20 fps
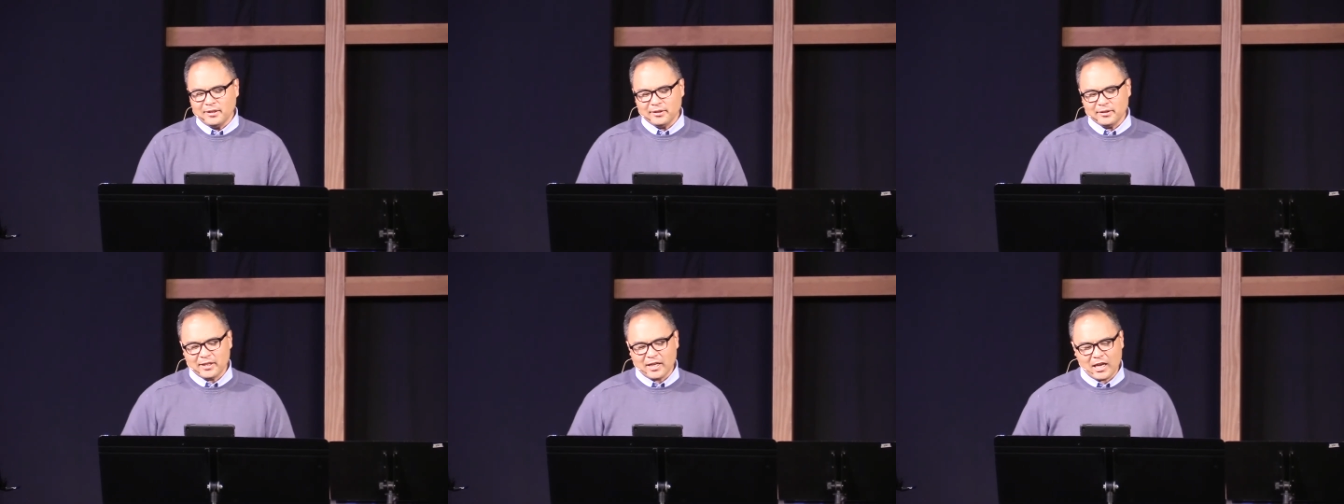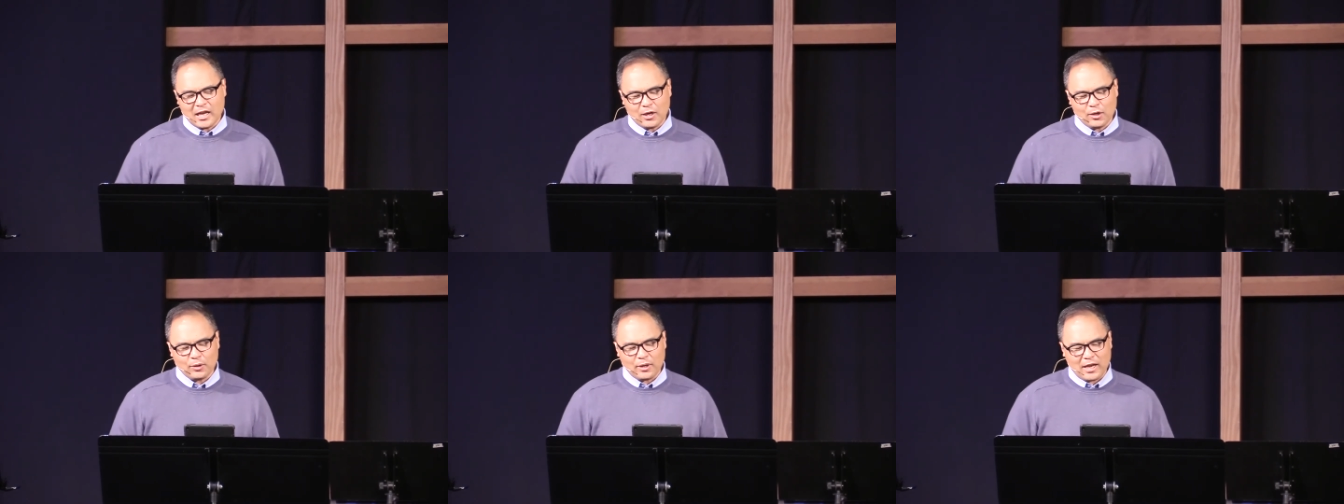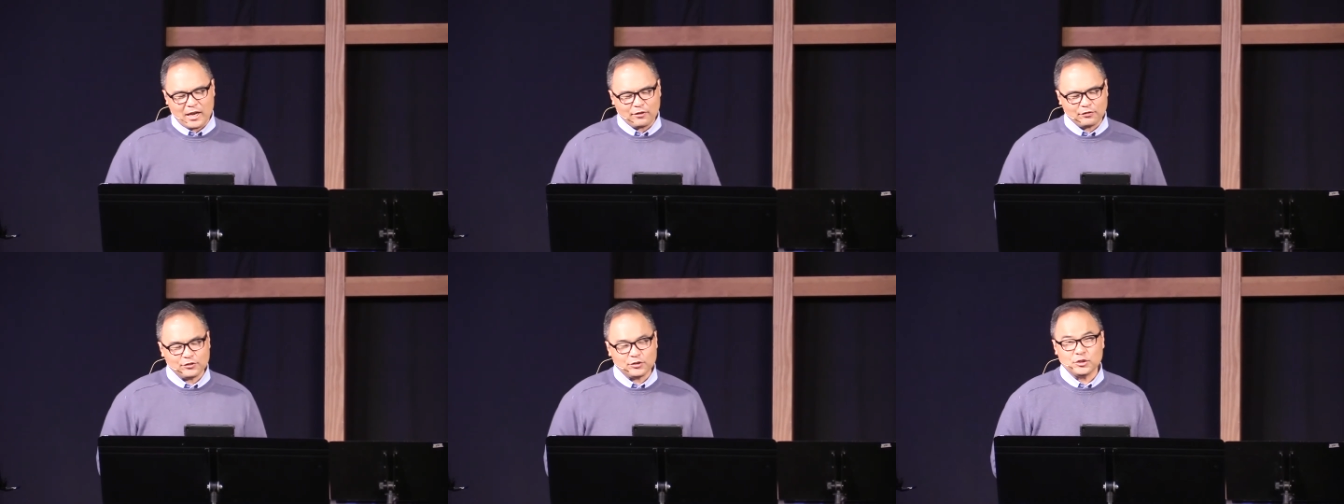Now,
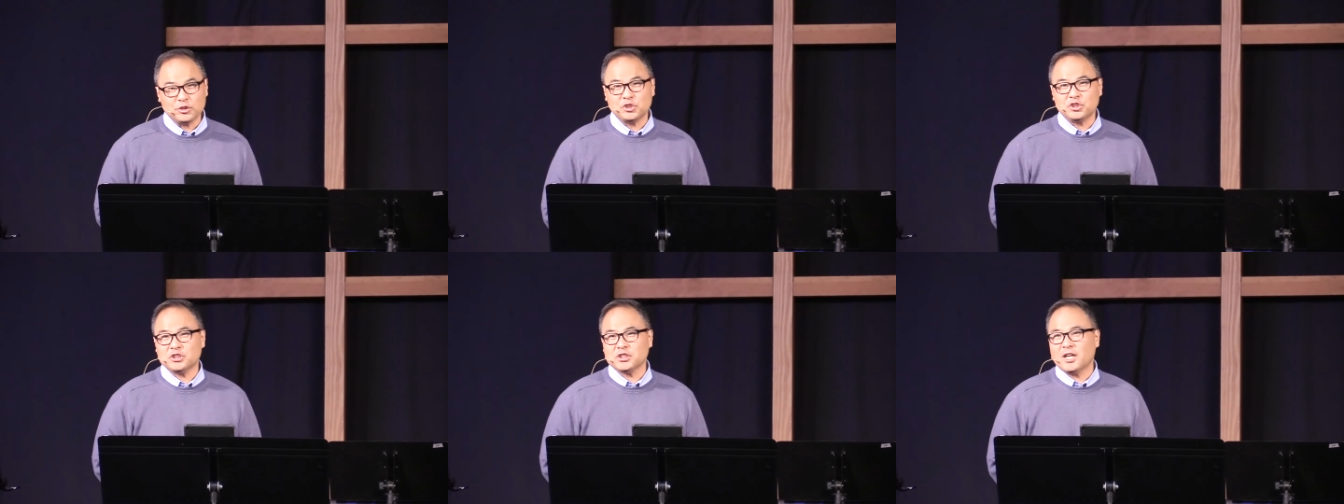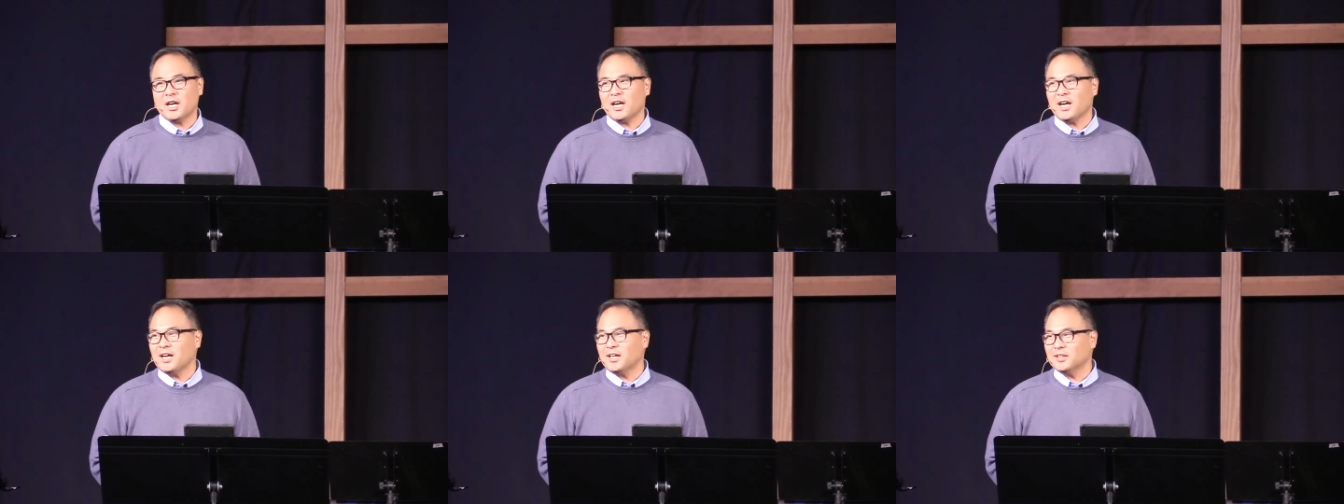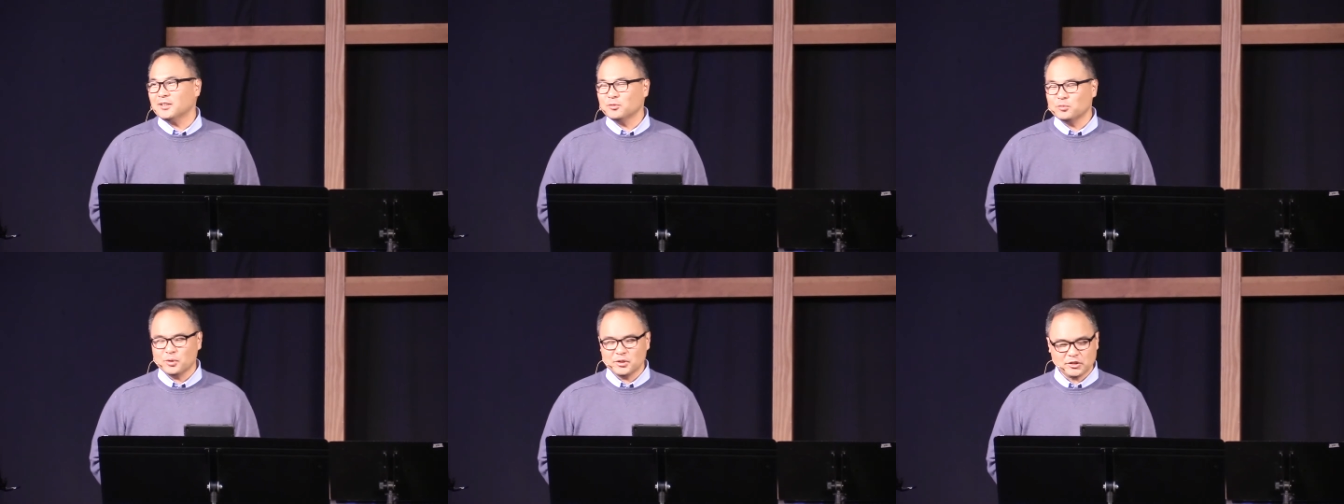after
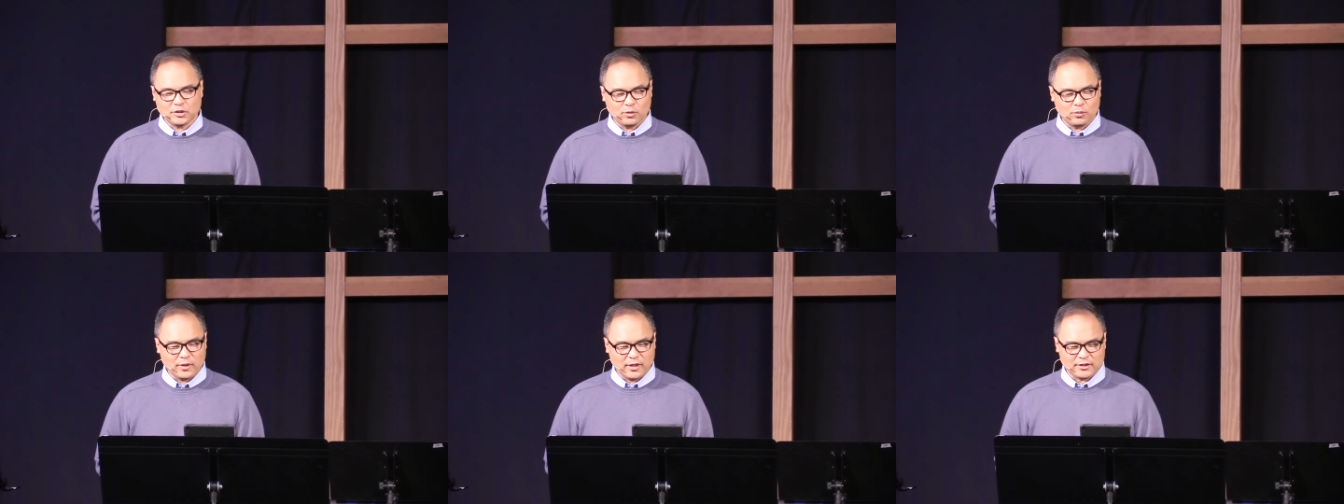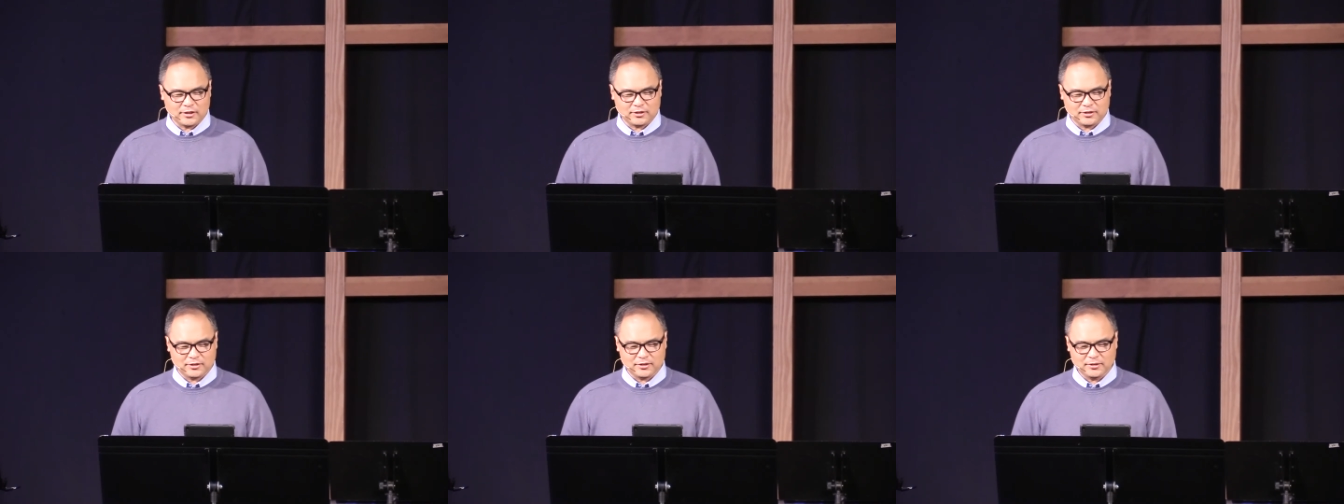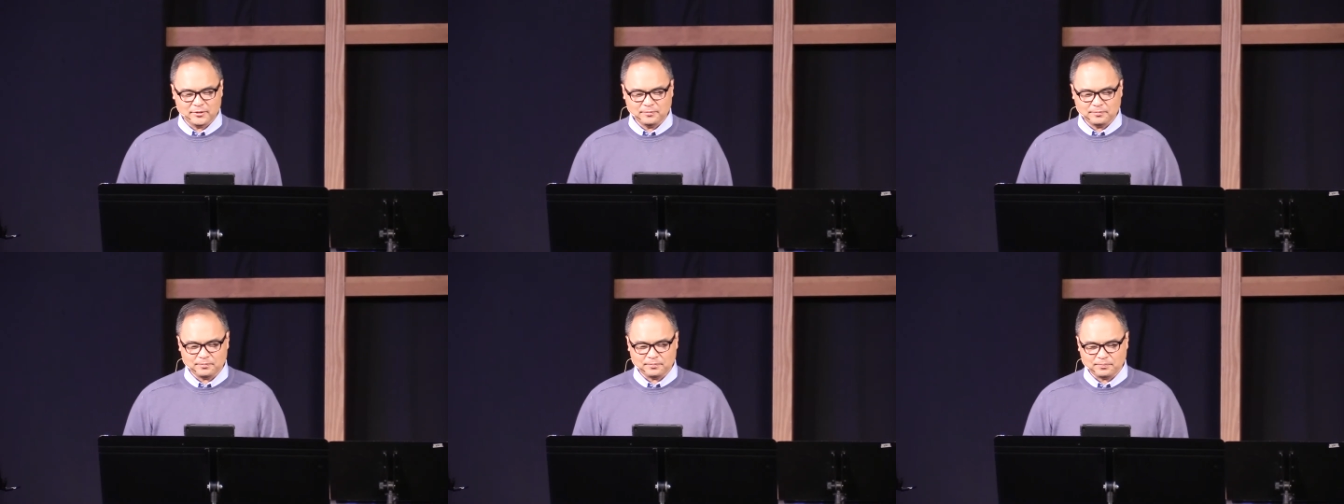John was
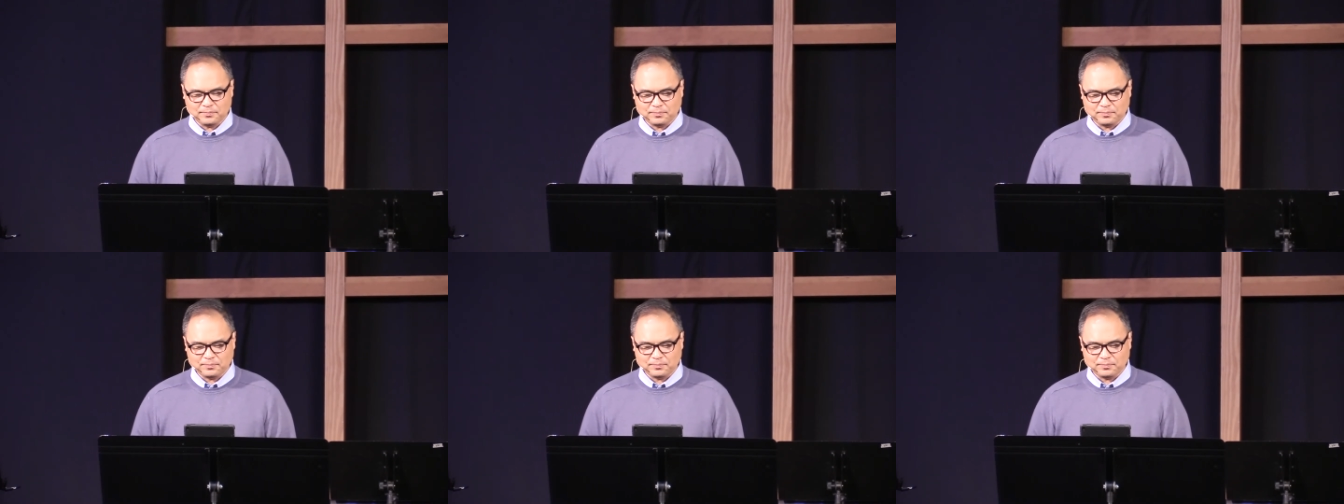arrested,